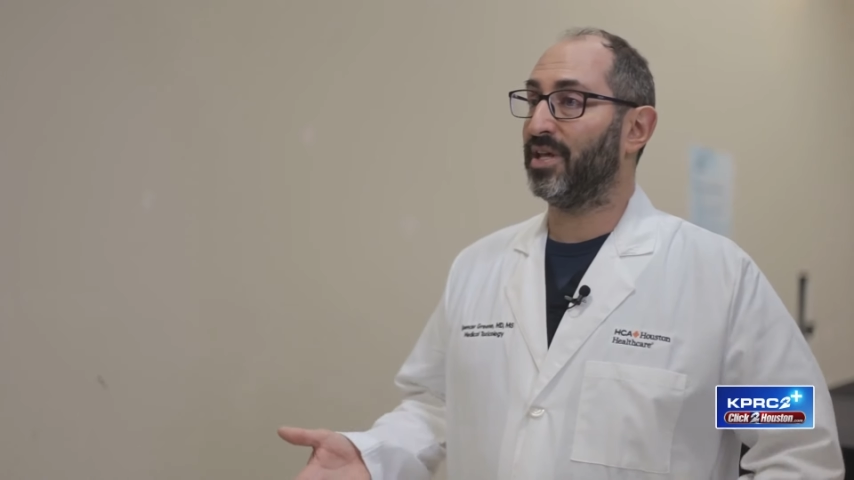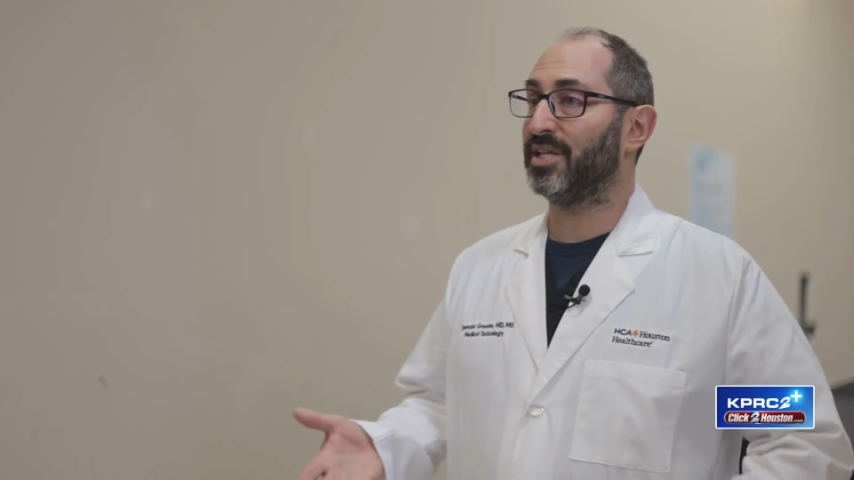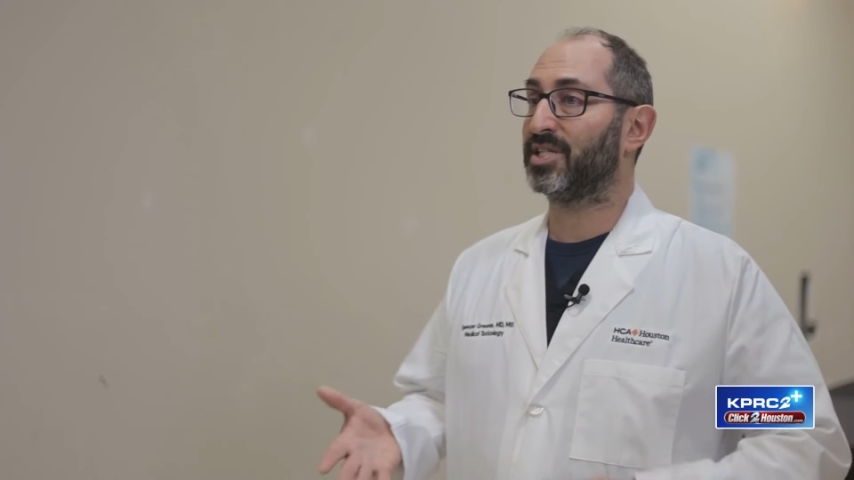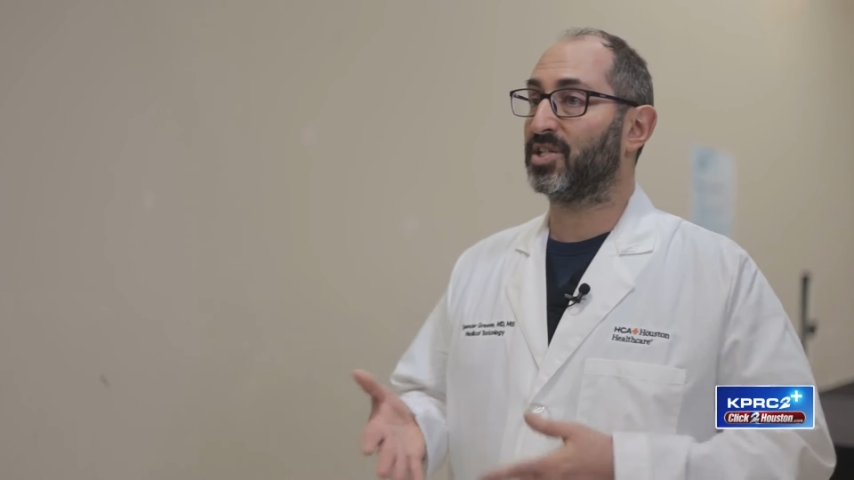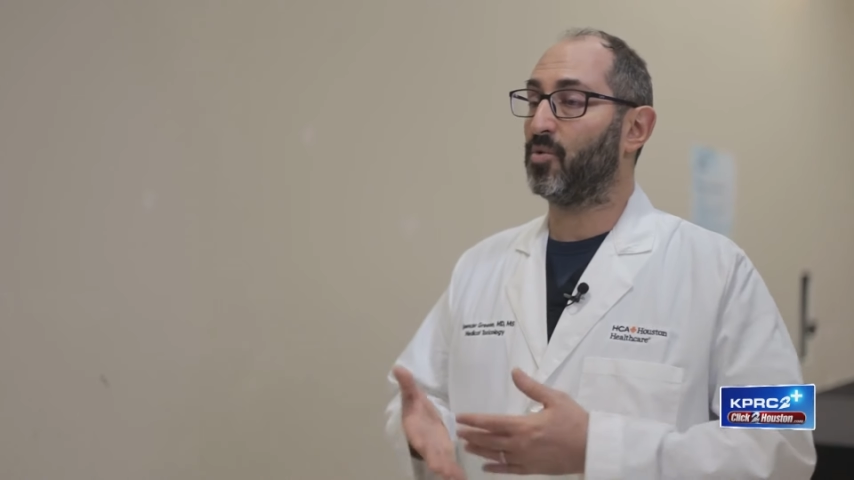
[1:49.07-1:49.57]

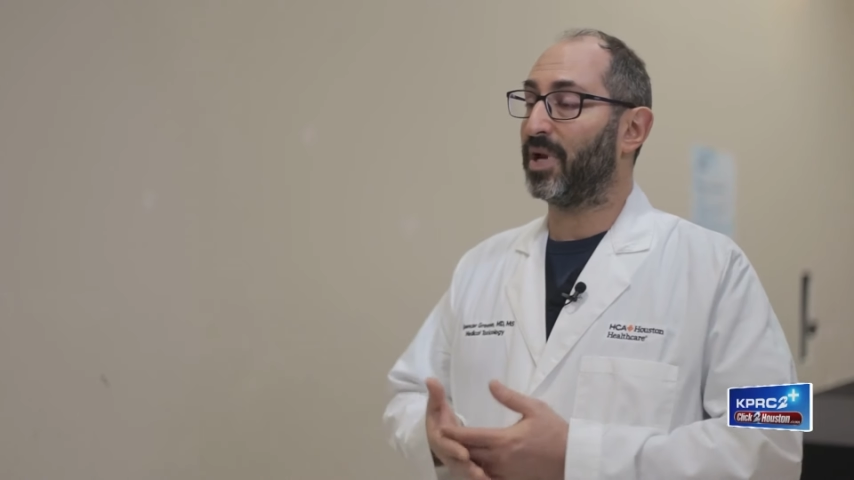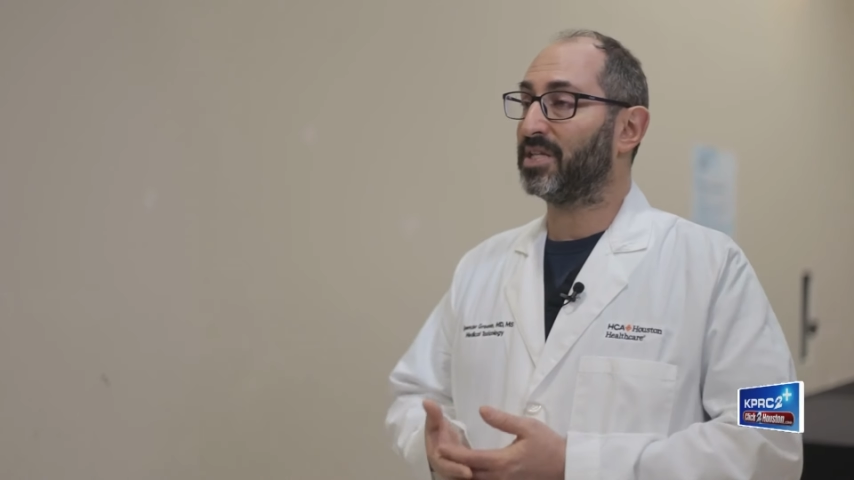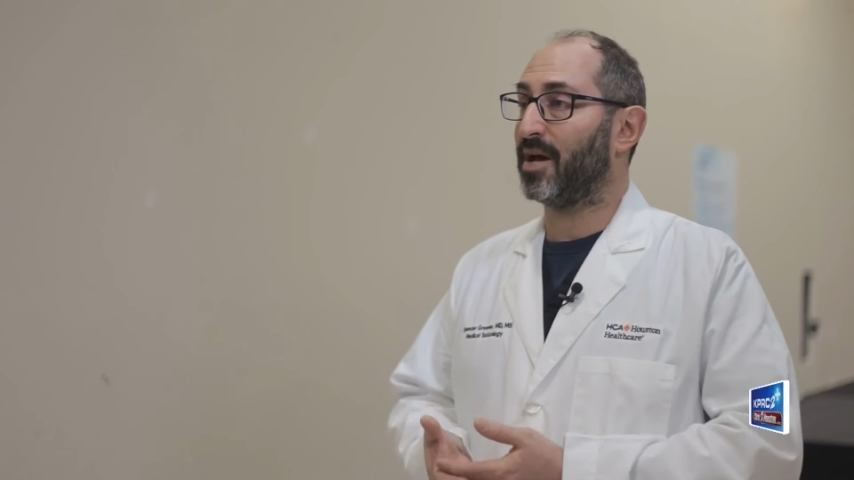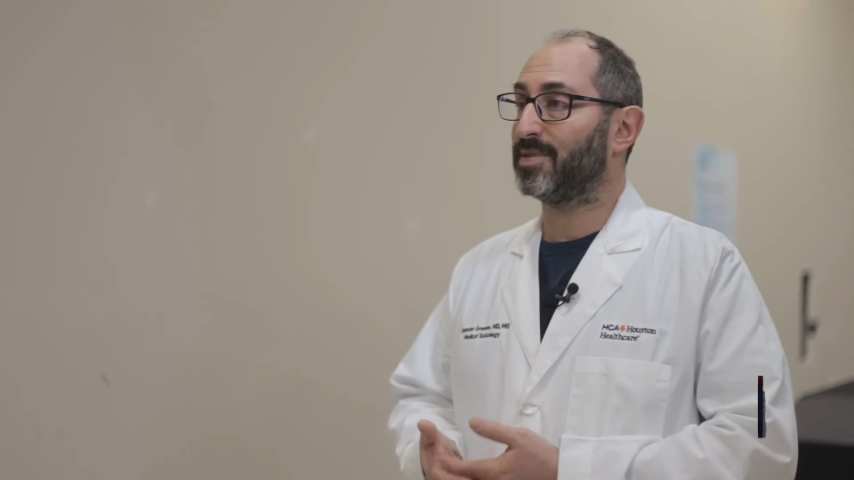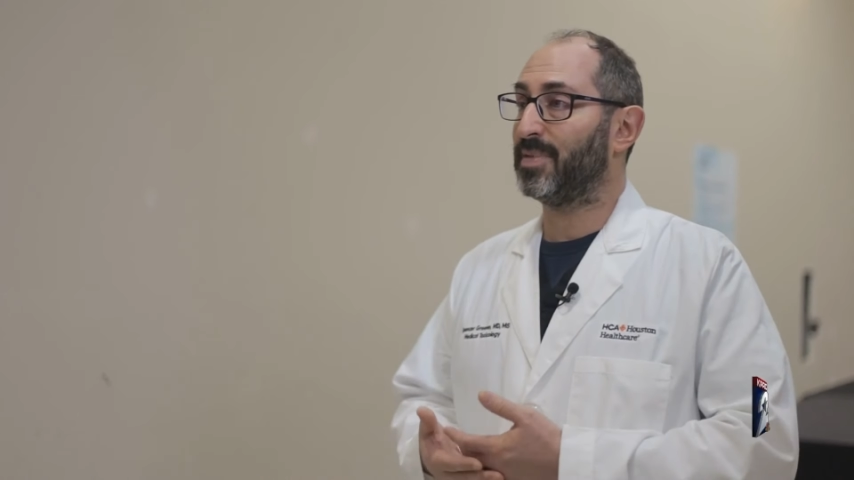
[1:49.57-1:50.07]
is so many times